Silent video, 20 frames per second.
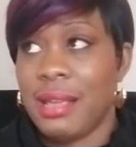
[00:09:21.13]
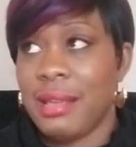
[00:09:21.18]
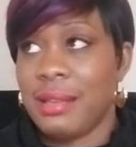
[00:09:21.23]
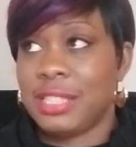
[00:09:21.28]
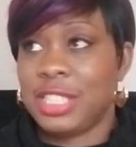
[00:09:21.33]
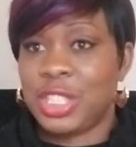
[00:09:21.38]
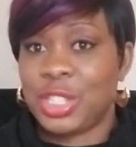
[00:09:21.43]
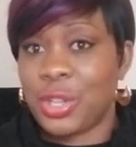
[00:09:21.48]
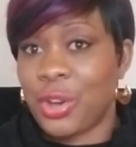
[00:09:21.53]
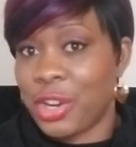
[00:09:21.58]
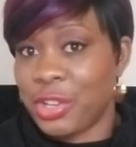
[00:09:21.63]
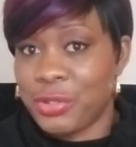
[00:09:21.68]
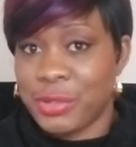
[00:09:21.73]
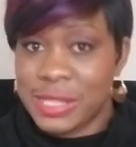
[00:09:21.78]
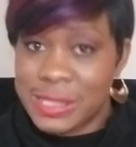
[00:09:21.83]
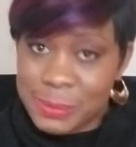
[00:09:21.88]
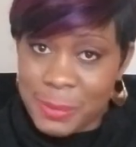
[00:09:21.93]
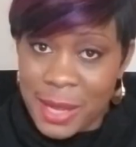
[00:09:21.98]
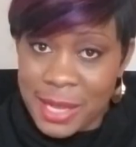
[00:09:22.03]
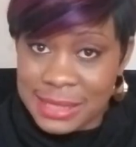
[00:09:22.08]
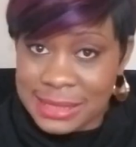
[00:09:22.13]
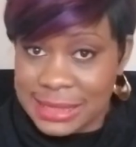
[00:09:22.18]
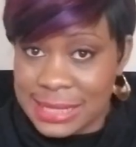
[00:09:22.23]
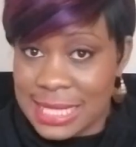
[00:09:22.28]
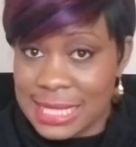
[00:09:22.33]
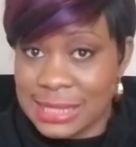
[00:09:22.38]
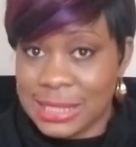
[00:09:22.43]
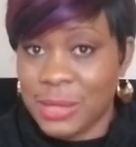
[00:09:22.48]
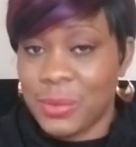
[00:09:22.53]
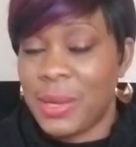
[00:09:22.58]
short
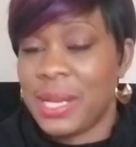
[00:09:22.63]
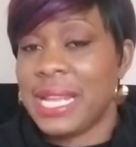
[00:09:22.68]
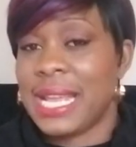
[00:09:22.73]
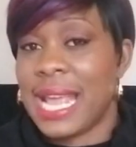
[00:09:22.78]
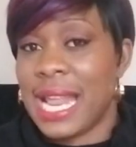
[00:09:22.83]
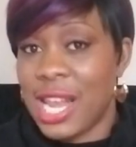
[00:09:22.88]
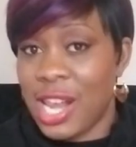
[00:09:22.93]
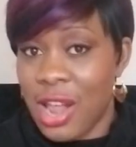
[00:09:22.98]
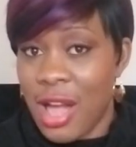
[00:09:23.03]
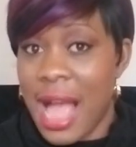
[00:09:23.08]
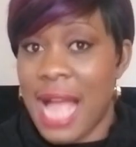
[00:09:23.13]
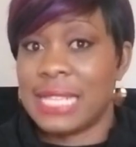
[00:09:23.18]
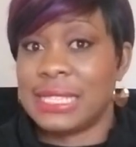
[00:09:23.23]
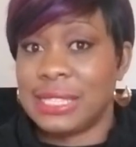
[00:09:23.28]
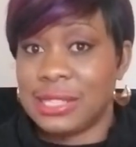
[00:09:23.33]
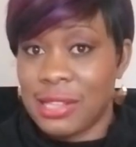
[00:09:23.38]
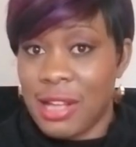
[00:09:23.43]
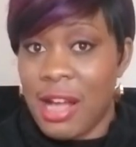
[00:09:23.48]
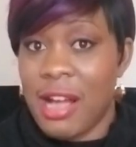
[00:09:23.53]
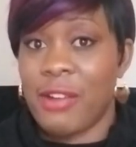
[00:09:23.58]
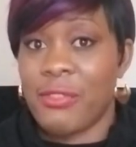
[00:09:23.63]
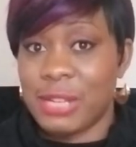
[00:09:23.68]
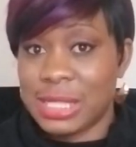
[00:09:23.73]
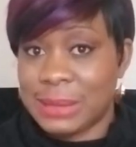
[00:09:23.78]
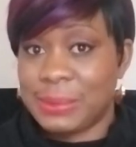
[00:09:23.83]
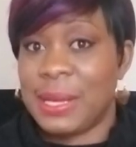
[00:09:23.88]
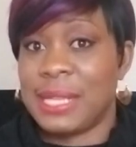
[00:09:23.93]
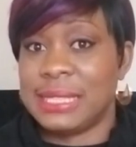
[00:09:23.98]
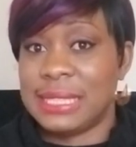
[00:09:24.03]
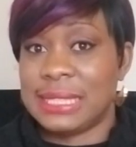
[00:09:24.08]
responses. You want to get lo as long
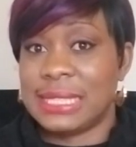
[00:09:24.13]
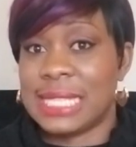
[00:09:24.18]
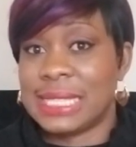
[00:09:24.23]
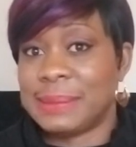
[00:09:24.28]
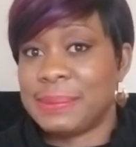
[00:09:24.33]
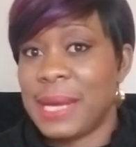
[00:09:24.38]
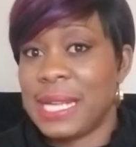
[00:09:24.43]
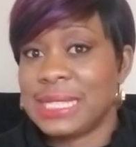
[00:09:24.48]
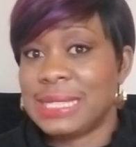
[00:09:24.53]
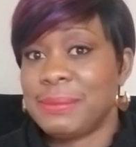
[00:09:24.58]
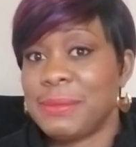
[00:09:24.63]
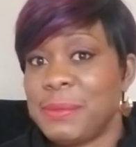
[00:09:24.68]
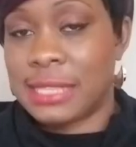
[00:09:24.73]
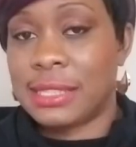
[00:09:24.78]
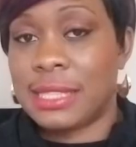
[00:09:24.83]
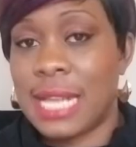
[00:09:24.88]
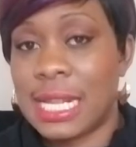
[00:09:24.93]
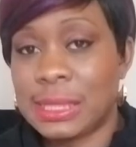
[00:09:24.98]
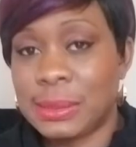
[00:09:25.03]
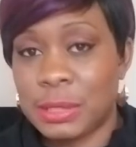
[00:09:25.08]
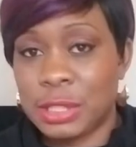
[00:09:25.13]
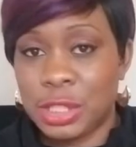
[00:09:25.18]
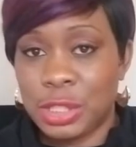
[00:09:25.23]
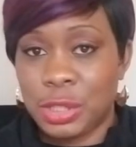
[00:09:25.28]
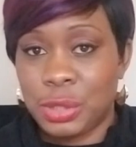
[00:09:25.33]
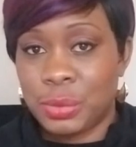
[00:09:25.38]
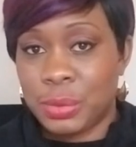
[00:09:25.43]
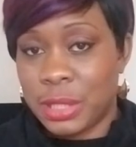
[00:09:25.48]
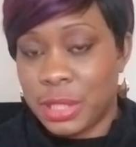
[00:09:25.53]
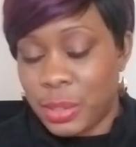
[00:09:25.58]
responses as possible. So that's what you
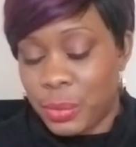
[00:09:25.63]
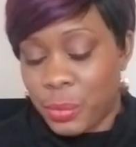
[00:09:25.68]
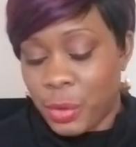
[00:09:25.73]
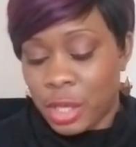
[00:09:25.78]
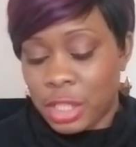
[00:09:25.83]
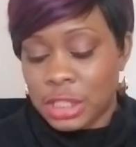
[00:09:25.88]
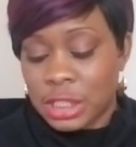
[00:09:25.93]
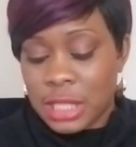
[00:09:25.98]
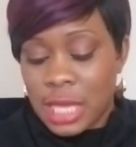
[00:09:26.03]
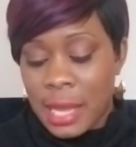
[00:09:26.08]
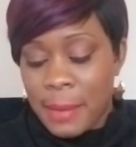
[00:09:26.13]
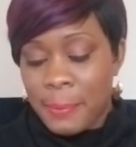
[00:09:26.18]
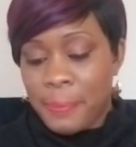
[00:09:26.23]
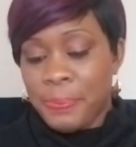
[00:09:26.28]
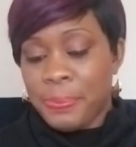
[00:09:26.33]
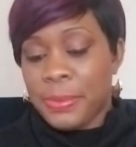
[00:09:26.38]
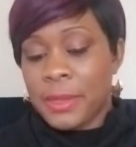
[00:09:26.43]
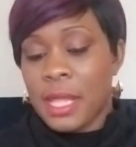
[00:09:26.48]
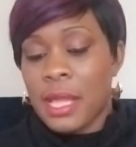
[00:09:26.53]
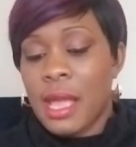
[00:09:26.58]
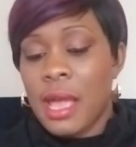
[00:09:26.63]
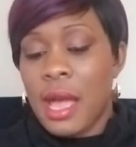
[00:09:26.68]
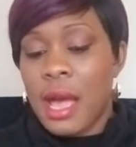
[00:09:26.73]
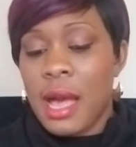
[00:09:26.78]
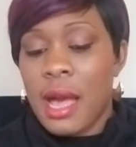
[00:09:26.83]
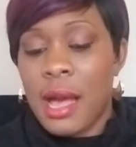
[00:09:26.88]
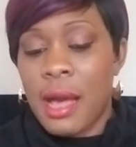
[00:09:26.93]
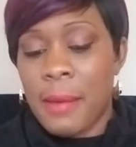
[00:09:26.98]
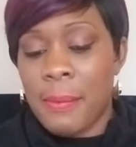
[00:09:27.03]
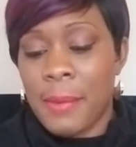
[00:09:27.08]
do in the workshop.
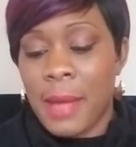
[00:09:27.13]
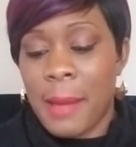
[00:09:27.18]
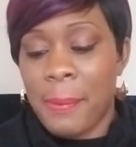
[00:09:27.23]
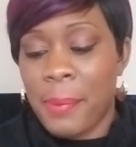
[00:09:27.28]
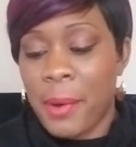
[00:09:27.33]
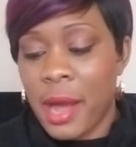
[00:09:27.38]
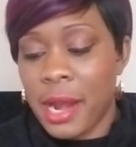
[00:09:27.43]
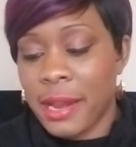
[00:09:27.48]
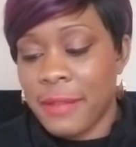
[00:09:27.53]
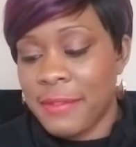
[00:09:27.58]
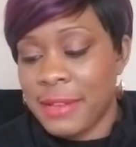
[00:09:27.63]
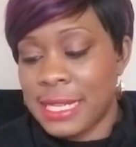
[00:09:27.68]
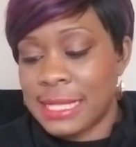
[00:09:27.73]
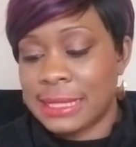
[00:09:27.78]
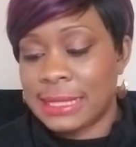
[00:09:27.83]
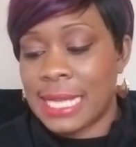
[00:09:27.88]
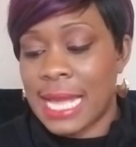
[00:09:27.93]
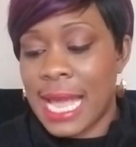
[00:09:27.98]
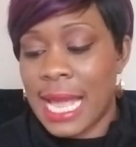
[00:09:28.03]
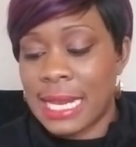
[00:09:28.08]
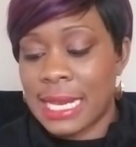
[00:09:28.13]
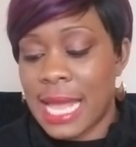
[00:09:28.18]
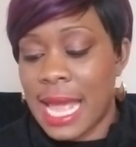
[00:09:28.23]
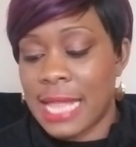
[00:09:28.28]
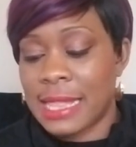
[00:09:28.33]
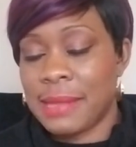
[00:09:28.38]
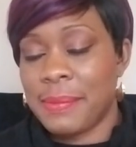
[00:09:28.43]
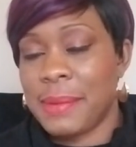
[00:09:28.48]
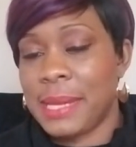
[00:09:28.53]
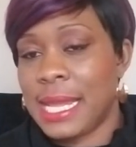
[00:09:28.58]
Um, a part of it is that
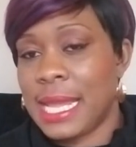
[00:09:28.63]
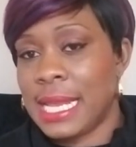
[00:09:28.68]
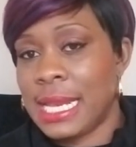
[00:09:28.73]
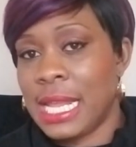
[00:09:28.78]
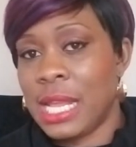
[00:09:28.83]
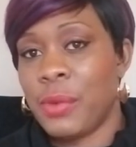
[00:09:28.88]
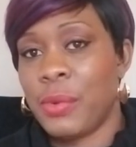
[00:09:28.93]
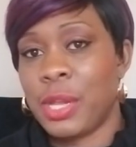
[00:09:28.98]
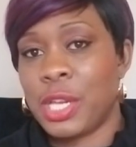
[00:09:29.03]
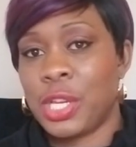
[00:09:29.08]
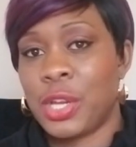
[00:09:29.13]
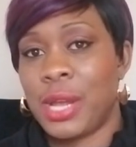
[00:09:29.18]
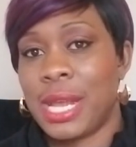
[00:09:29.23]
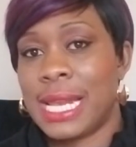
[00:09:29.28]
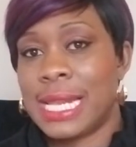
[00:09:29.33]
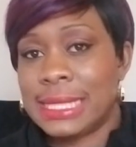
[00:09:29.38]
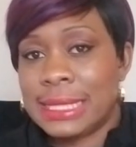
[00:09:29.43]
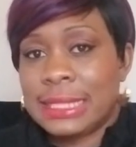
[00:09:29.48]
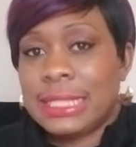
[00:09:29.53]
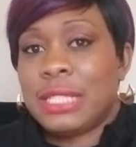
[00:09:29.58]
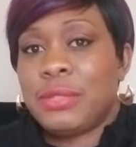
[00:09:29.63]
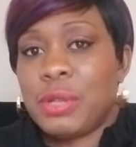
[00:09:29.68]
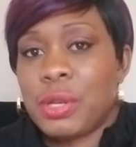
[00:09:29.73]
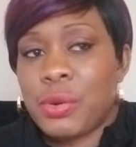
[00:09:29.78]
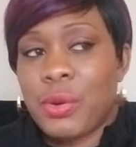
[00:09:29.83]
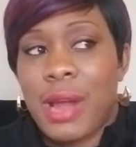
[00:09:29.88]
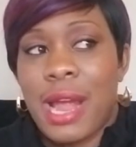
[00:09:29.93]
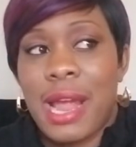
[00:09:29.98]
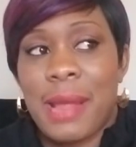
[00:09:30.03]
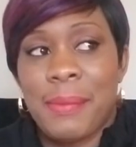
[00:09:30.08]
at the beginning when you're eliciting
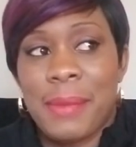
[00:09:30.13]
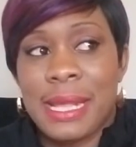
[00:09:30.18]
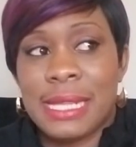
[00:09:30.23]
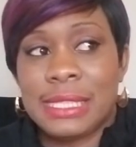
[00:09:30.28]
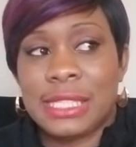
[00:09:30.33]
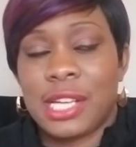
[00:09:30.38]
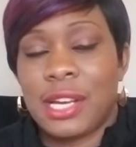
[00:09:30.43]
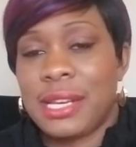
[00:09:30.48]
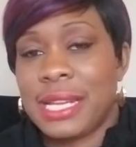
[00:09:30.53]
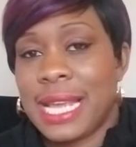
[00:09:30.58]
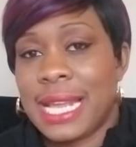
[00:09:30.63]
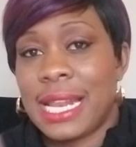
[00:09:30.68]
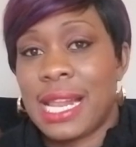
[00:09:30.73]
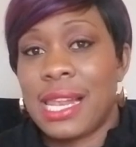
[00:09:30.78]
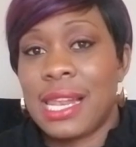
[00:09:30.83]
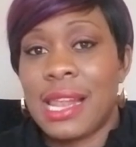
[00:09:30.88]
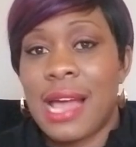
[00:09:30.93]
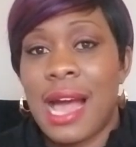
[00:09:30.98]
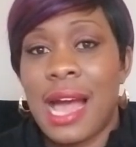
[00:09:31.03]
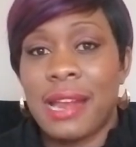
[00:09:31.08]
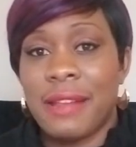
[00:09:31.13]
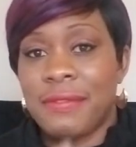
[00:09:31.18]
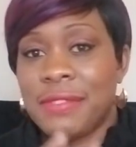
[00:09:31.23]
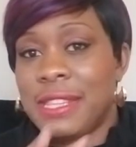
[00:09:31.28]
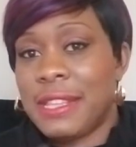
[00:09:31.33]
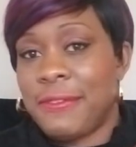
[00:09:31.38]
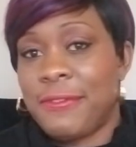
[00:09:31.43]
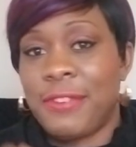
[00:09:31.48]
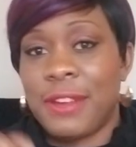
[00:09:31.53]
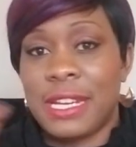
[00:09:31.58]
requirements, you're going to get a lot of
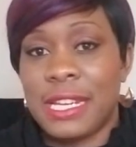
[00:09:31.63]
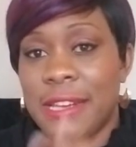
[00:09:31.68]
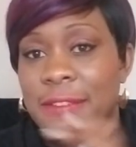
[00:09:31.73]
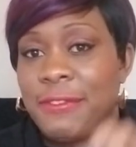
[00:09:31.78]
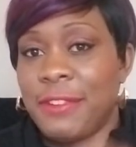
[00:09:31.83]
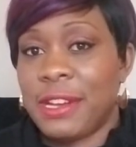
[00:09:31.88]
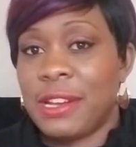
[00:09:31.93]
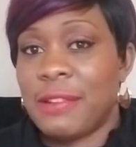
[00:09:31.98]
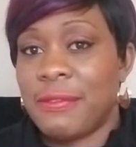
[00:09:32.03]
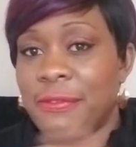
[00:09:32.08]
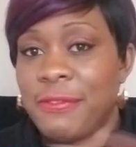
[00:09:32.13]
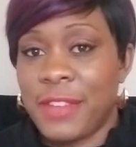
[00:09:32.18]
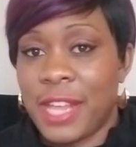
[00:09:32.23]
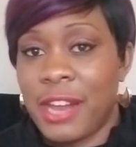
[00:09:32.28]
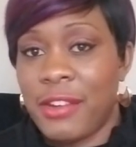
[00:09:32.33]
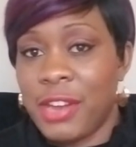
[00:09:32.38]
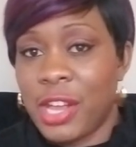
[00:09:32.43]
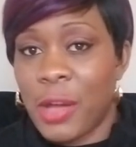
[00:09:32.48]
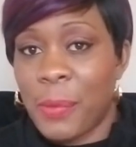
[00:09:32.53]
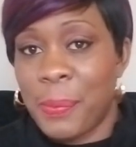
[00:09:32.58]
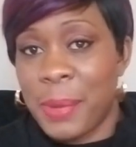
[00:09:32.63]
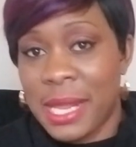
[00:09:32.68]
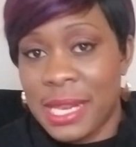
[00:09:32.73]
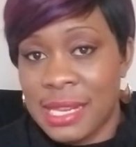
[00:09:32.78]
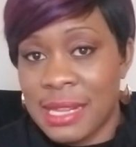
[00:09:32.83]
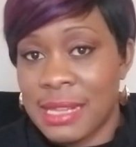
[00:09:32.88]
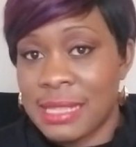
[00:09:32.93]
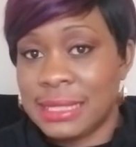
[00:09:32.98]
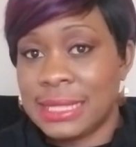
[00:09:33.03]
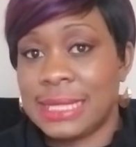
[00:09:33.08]
different, different varying
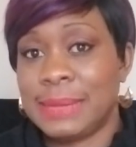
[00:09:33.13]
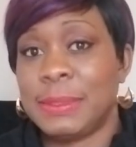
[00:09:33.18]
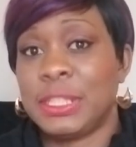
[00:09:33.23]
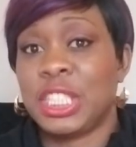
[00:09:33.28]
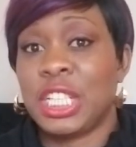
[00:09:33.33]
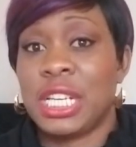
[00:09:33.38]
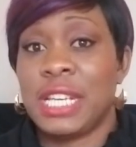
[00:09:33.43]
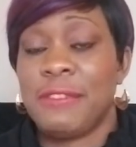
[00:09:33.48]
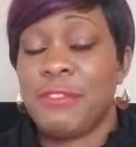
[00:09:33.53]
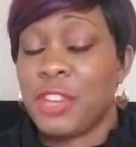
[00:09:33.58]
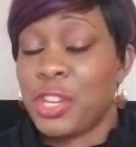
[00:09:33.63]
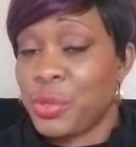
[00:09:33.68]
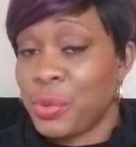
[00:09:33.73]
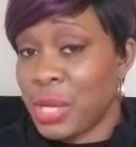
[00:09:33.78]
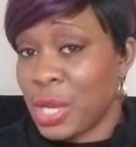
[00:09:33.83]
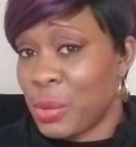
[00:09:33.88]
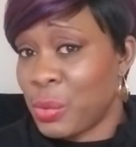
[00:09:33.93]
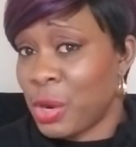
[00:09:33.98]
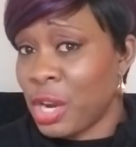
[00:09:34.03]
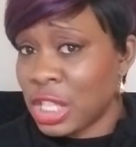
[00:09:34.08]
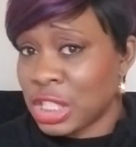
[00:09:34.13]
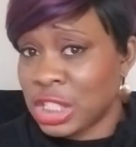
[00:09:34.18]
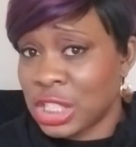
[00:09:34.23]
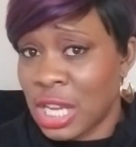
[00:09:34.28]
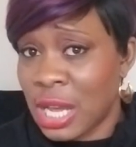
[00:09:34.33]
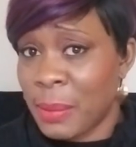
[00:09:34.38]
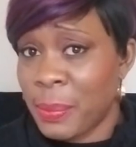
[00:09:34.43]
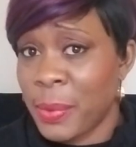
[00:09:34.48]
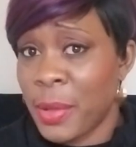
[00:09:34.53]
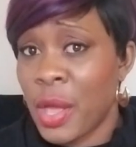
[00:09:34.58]
opinions, especially if you're doing a
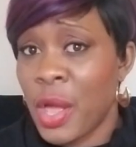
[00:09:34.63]
workshop